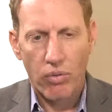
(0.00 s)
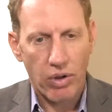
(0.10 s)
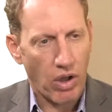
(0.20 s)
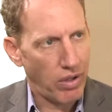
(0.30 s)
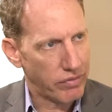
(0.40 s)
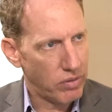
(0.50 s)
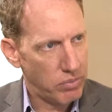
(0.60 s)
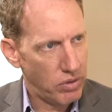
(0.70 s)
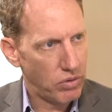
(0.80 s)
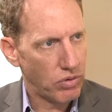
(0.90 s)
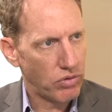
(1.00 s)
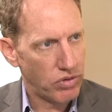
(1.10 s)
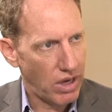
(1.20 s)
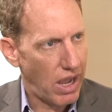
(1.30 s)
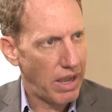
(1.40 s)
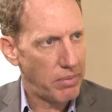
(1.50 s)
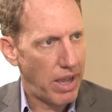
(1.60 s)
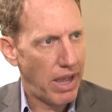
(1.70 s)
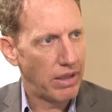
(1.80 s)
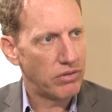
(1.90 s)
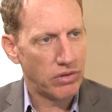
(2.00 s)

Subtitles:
We all have computers and iPads,